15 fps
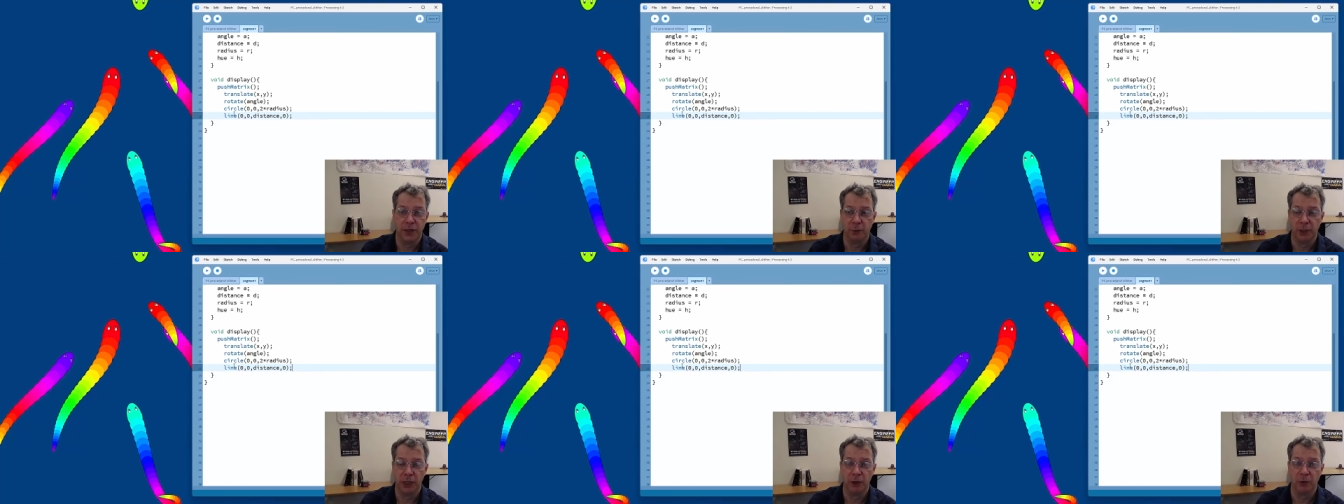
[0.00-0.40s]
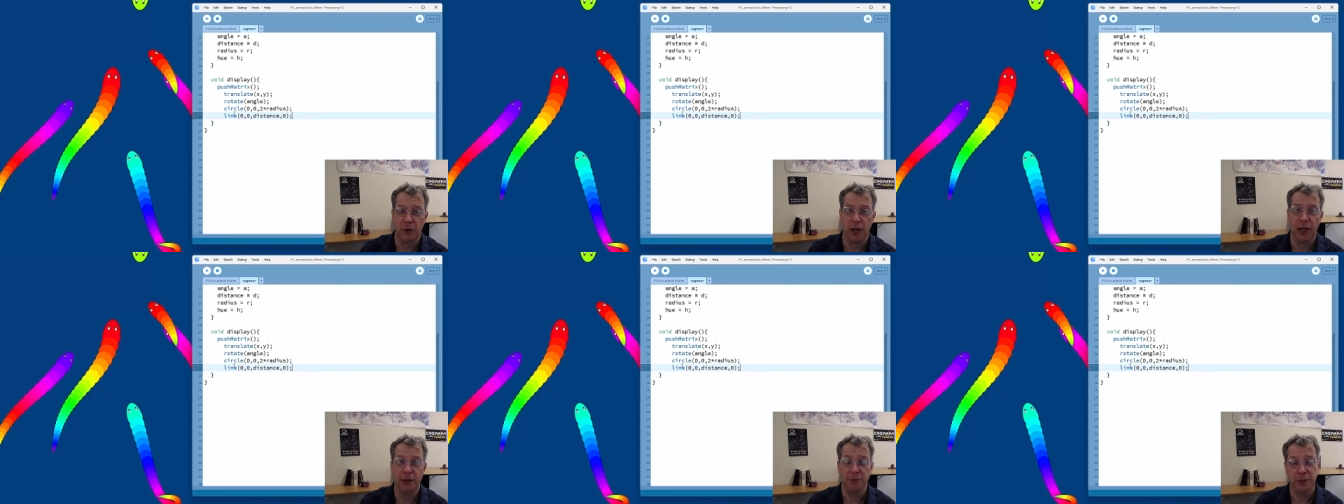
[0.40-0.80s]
There we
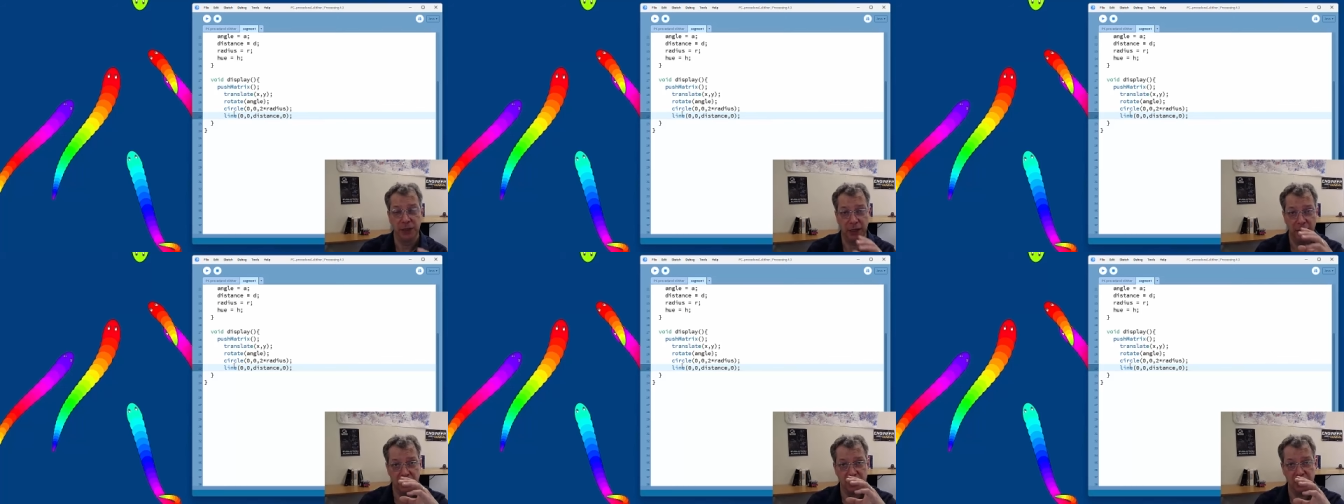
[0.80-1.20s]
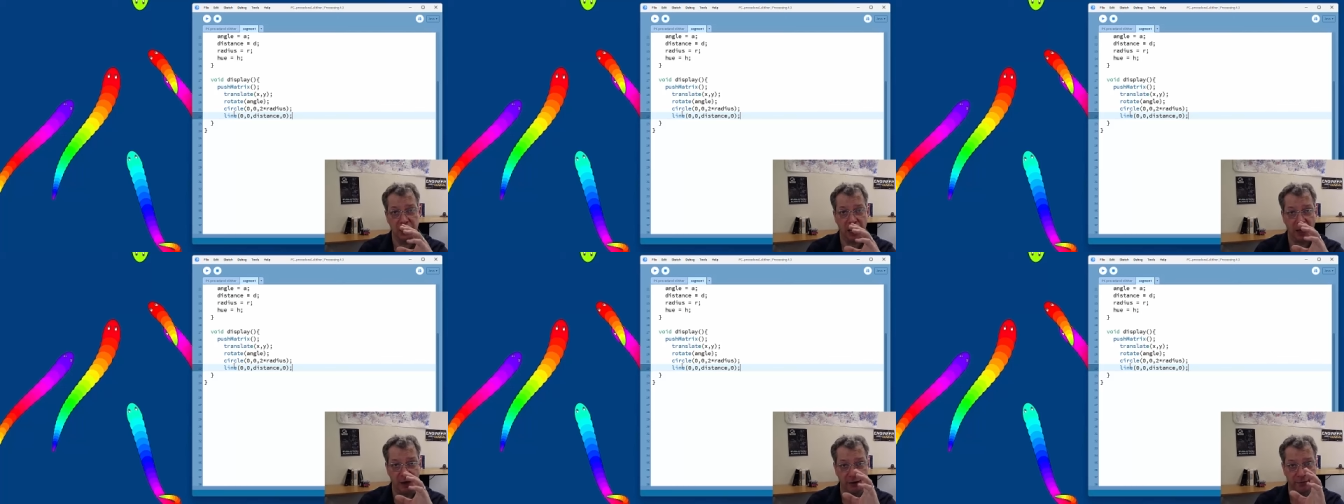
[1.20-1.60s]
go. And
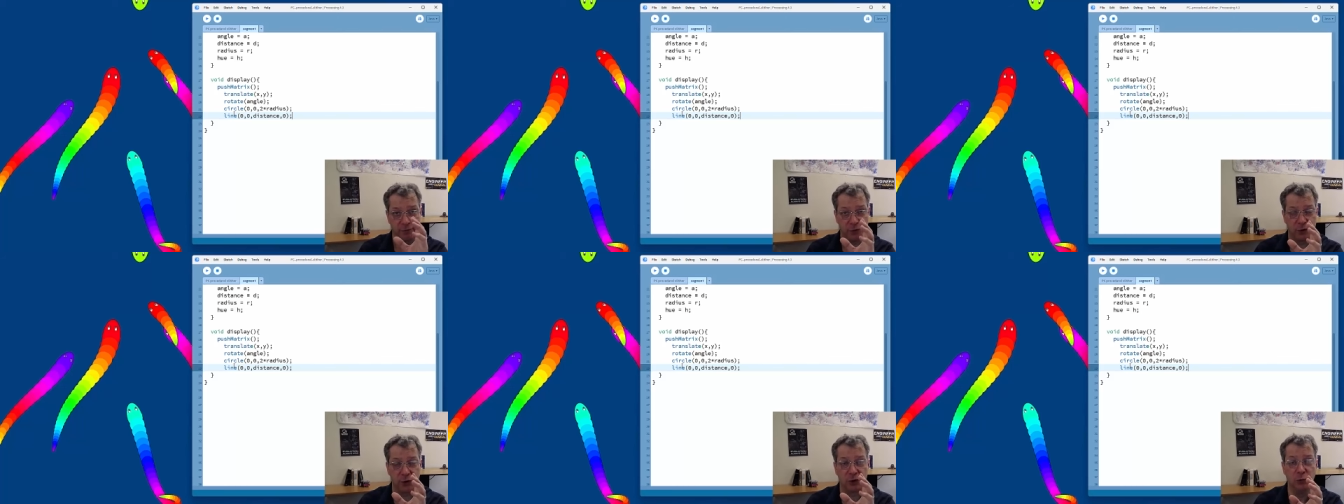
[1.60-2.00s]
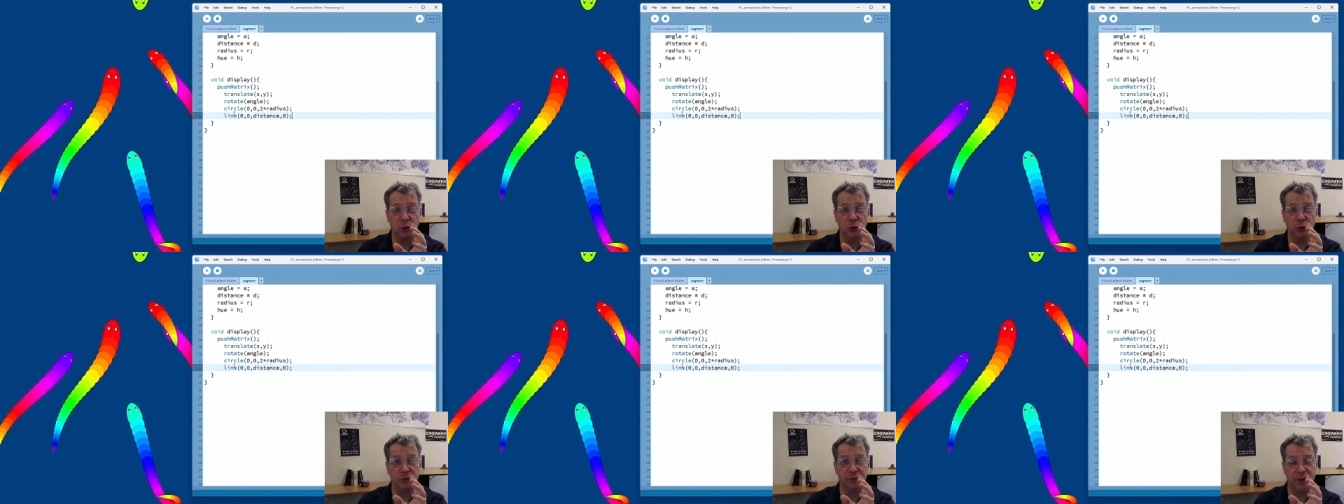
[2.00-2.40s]
because I've
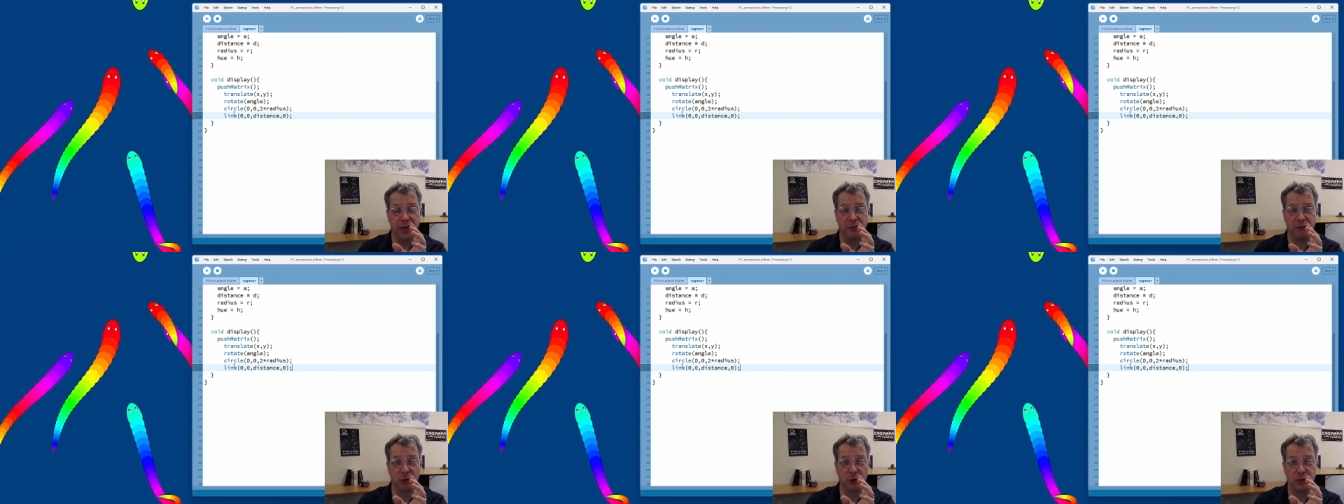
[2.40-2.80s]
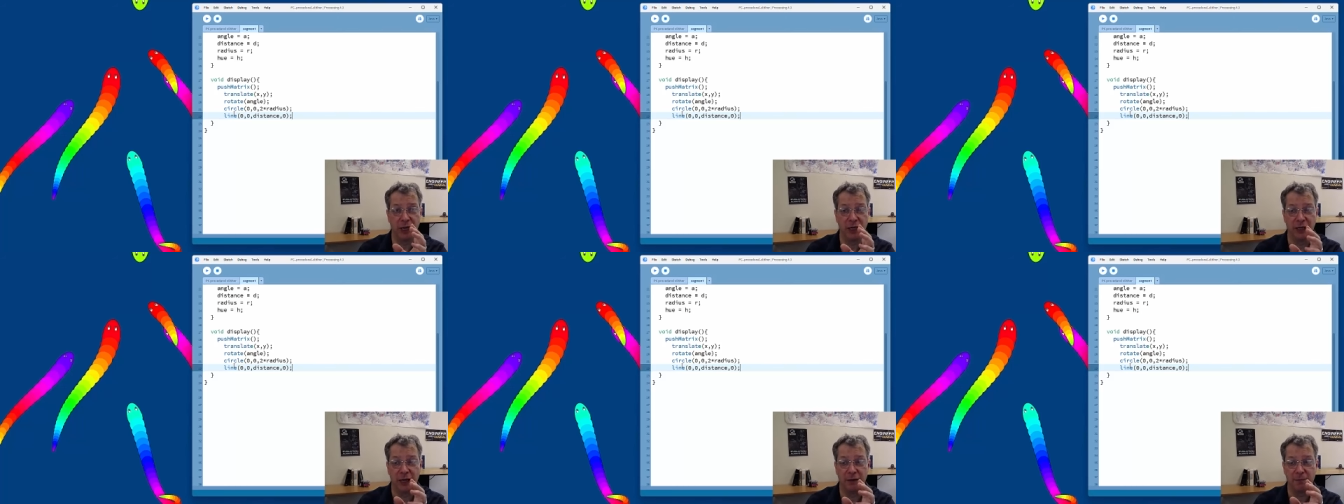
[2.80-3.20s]
moved and
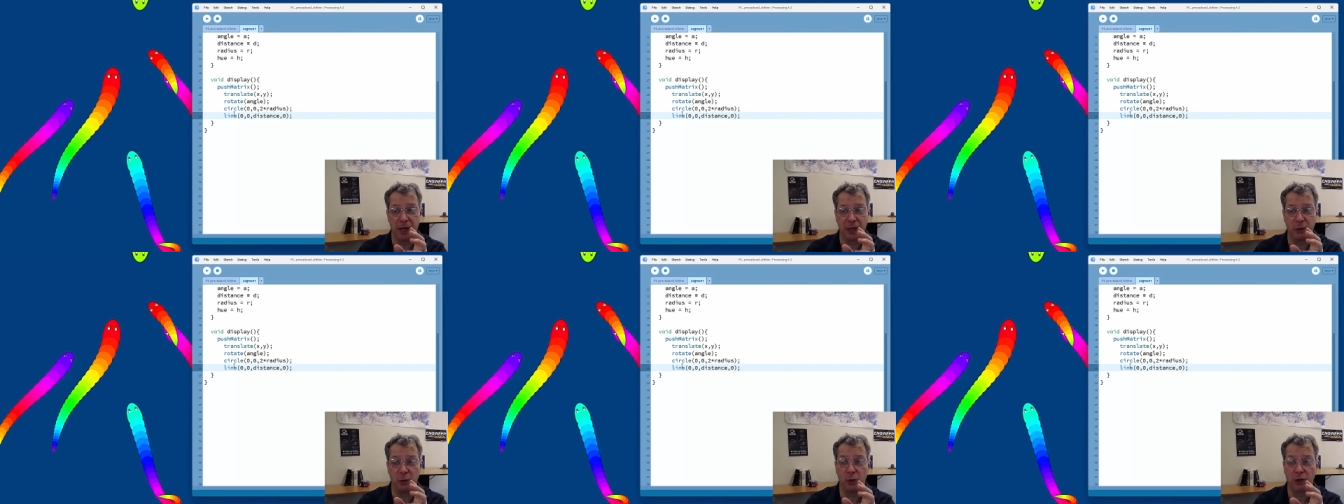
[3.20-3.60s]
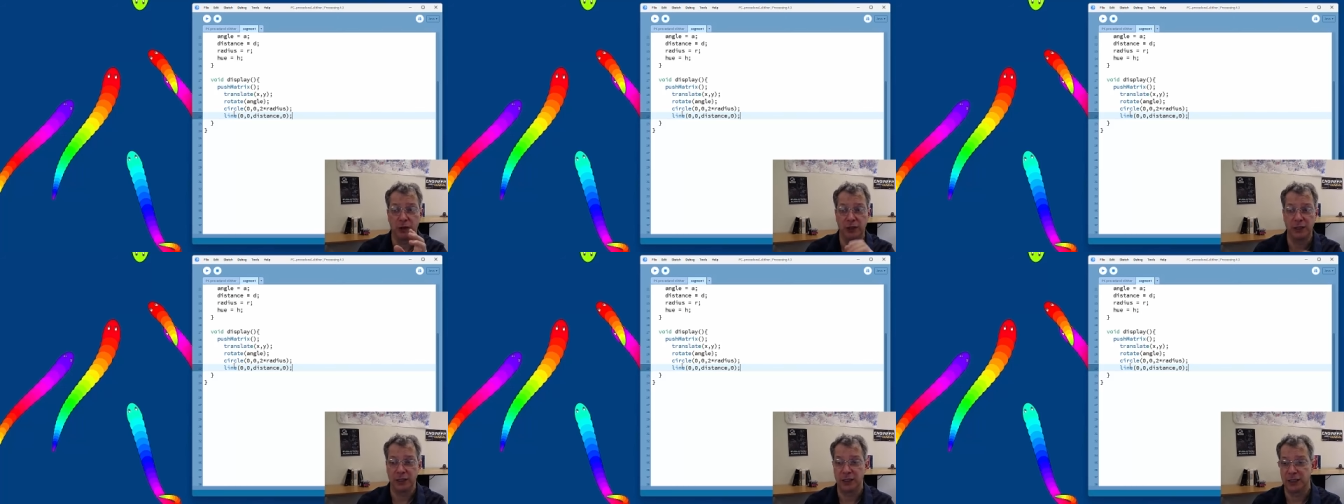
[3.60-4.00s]
rotated my
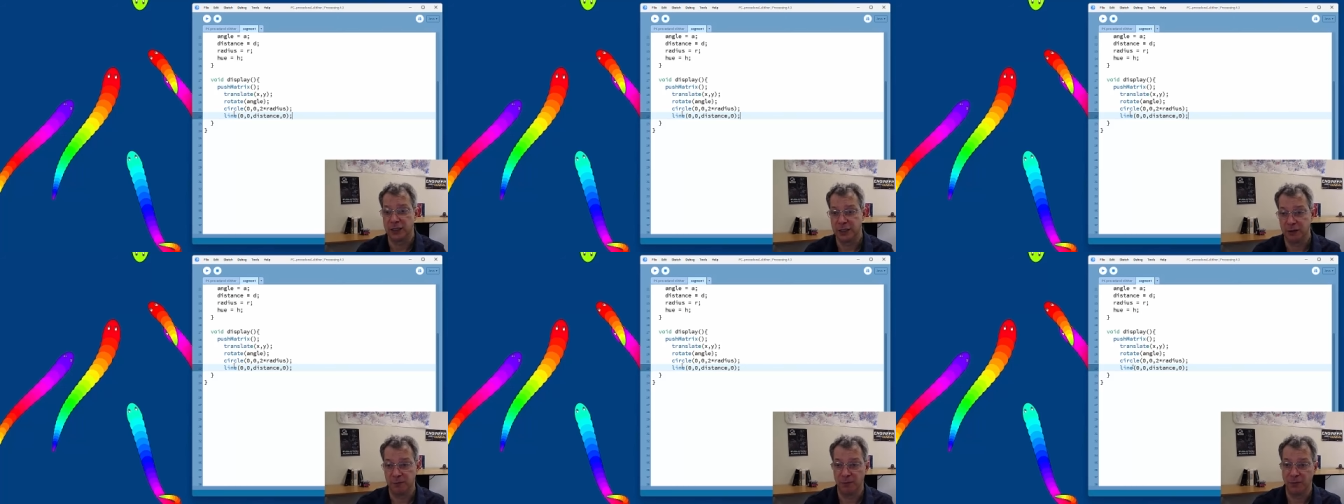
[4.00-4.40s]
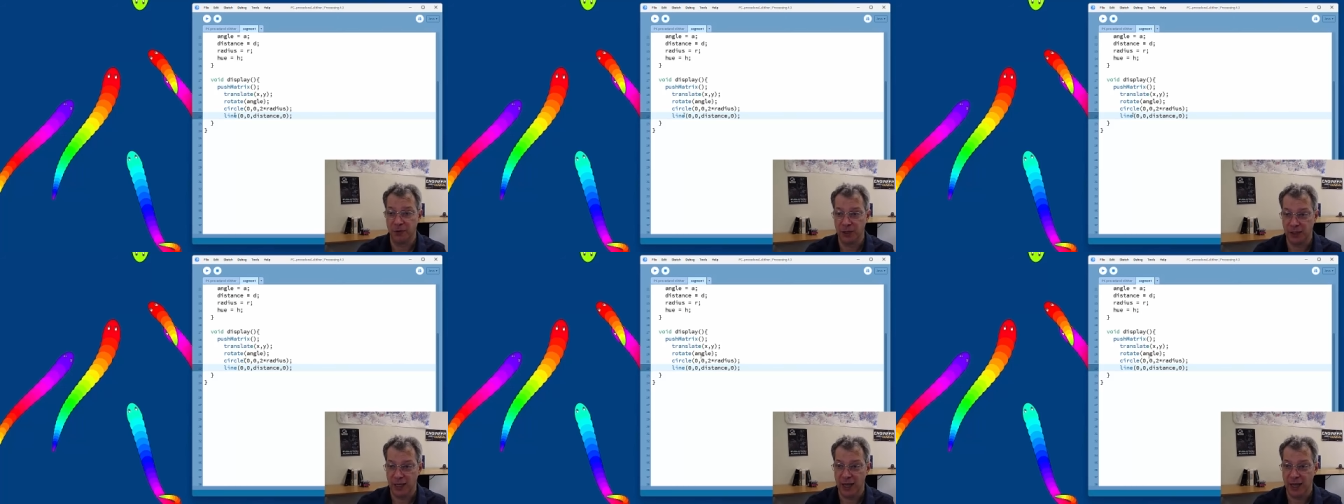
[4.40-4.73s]
coordinate system,